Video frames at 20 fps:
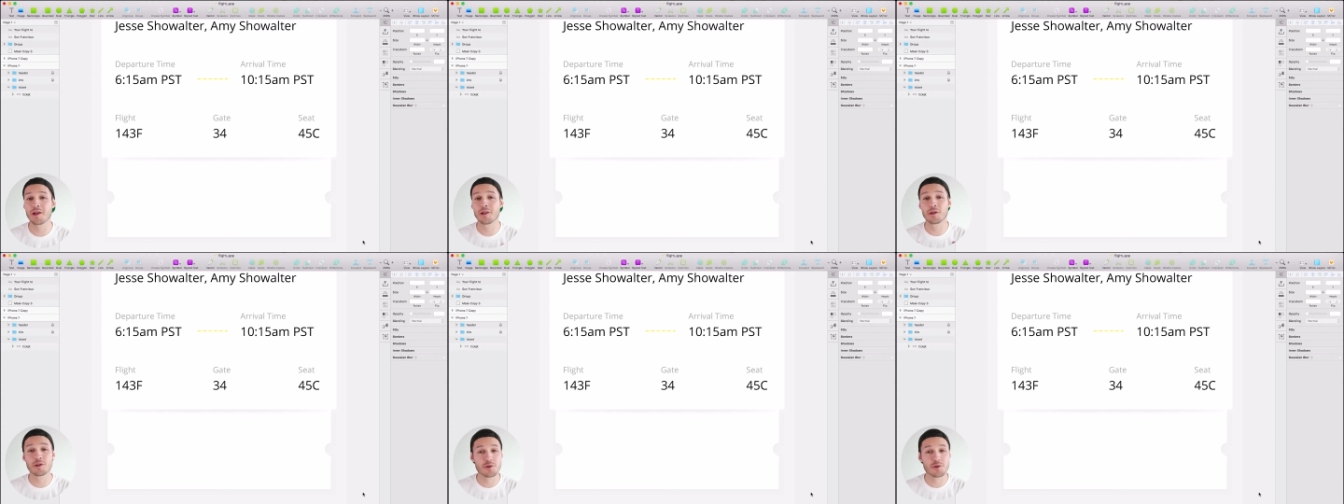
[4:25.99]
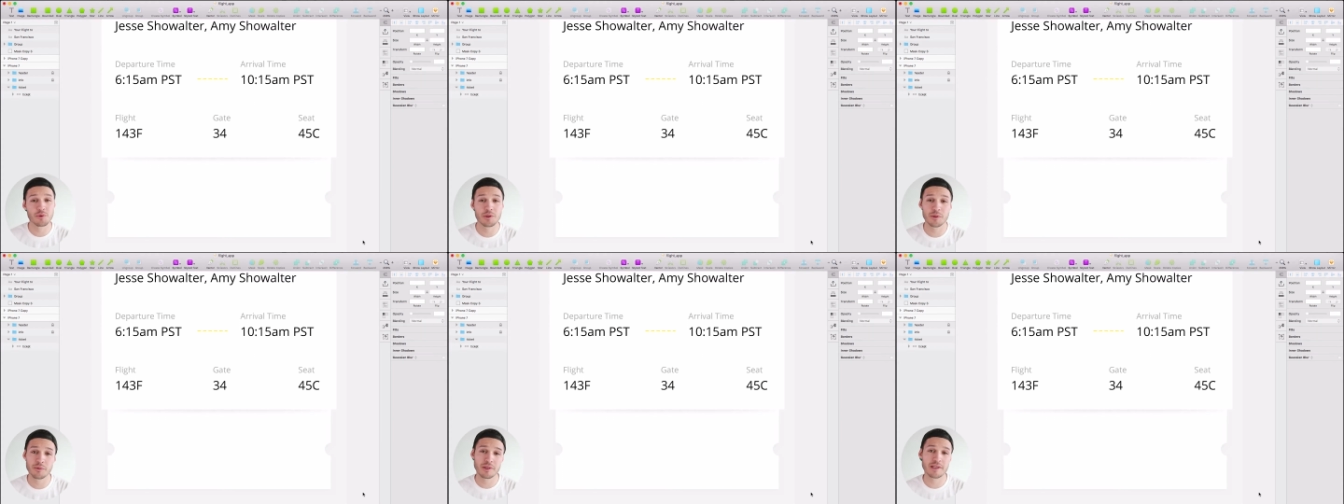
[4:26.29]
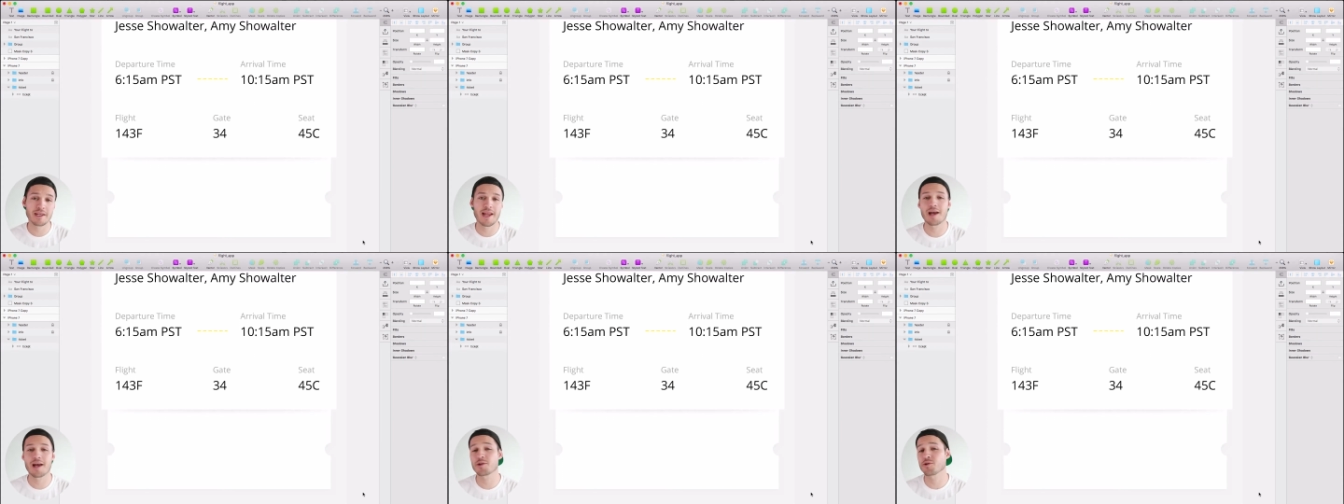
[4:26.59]
It looks really,
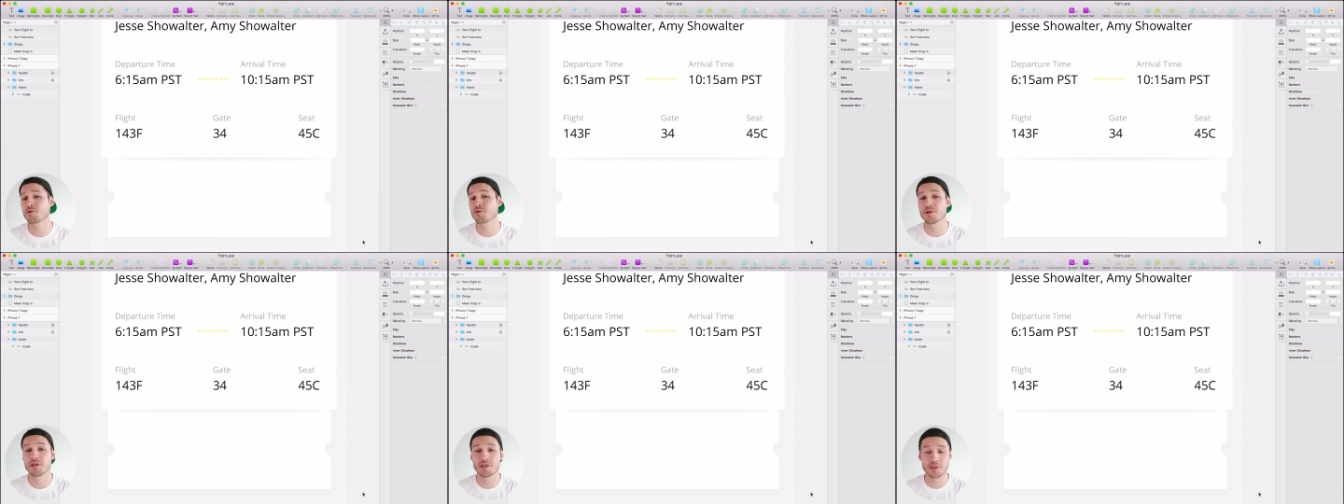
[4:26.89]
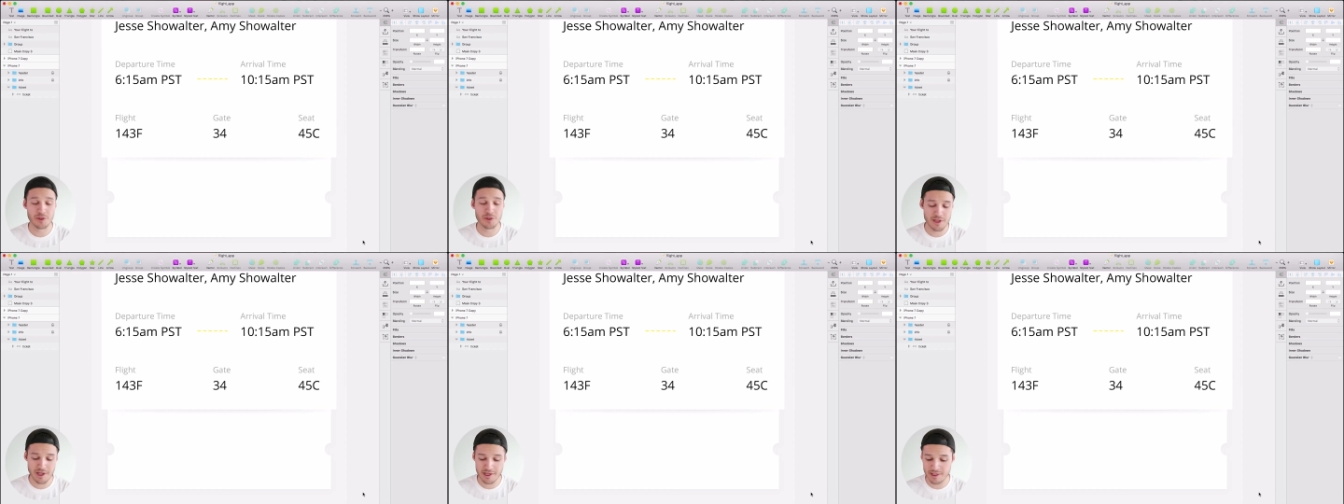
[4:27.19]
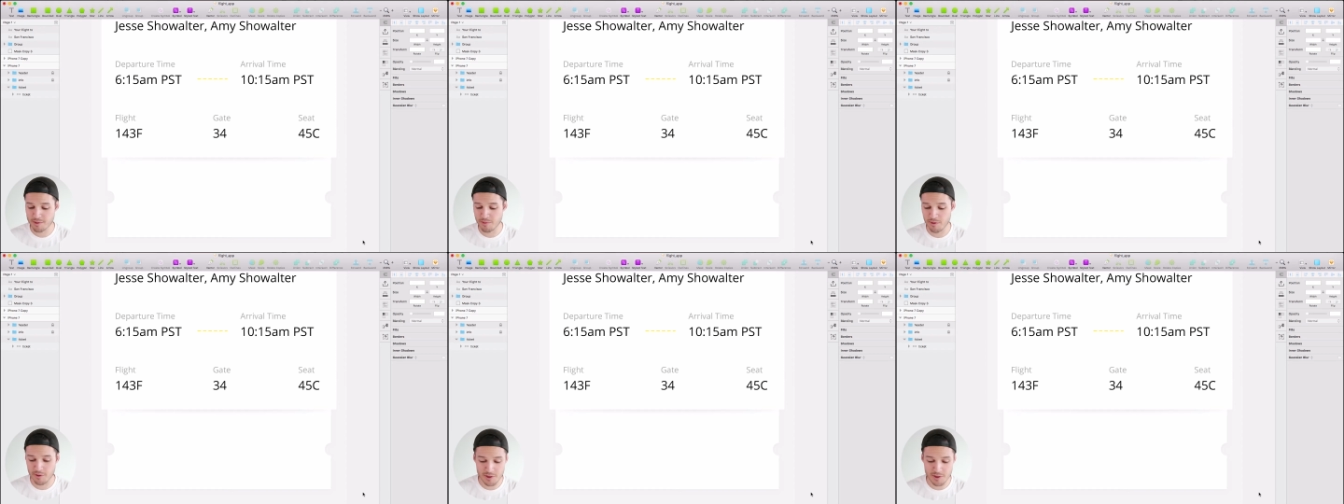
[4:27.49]
really natural. It looks like
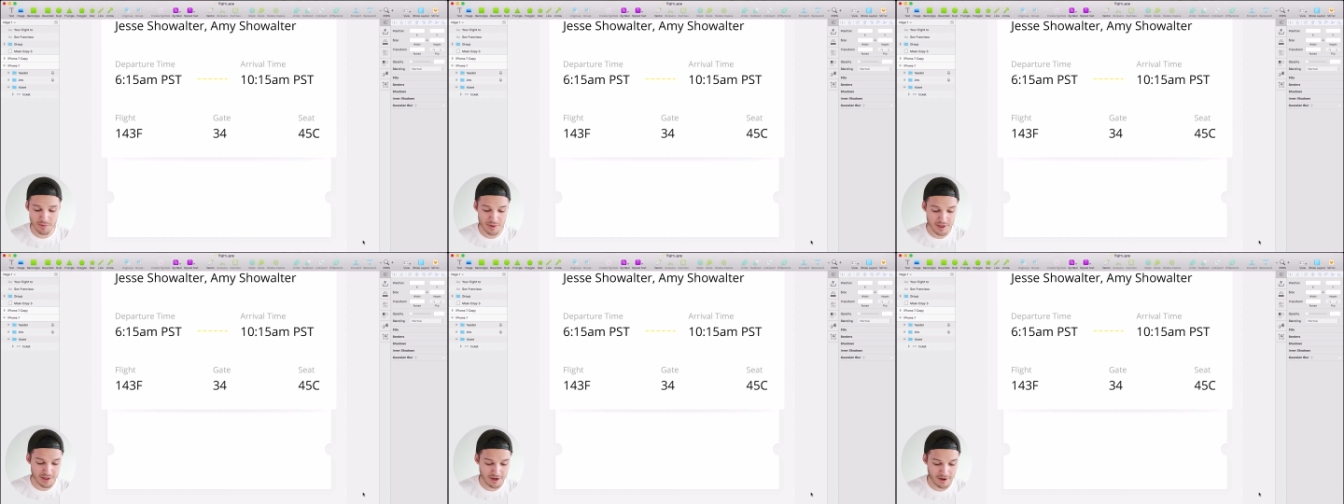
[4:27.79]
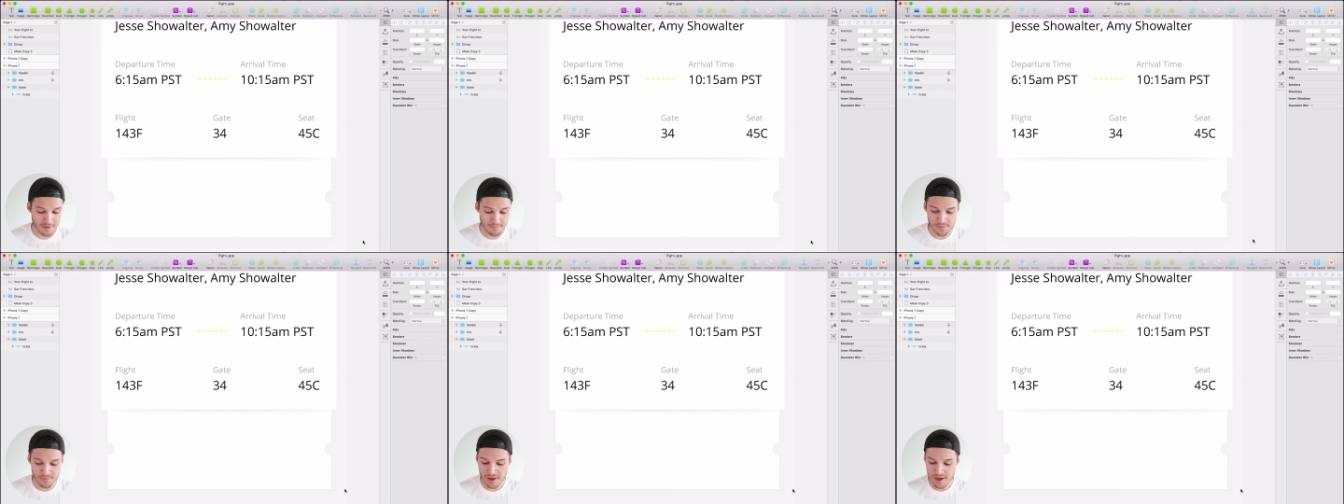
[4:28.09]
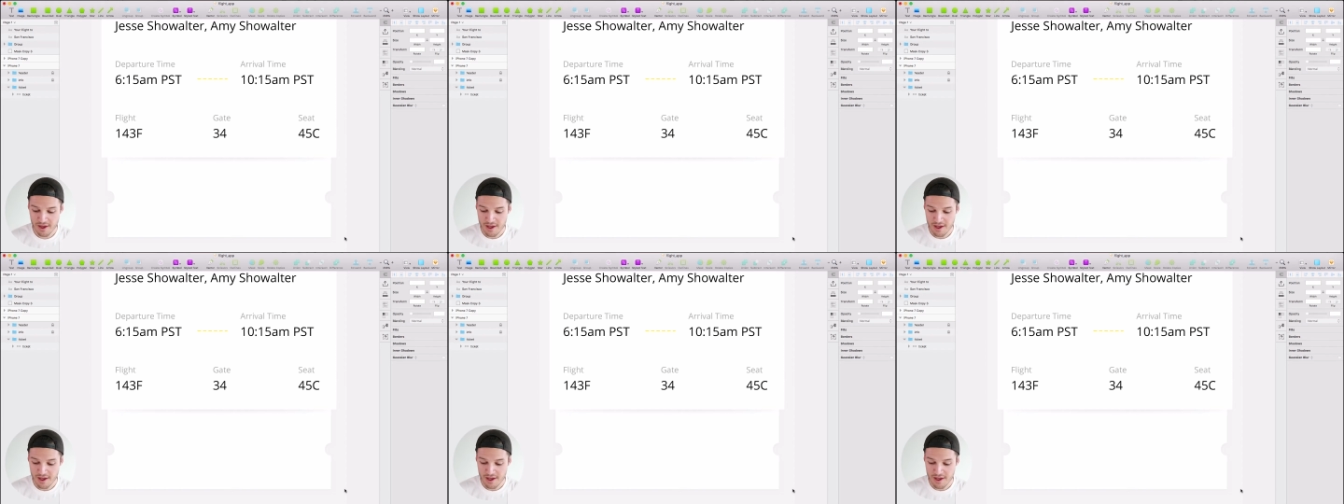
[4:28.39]
it's supposed to be there.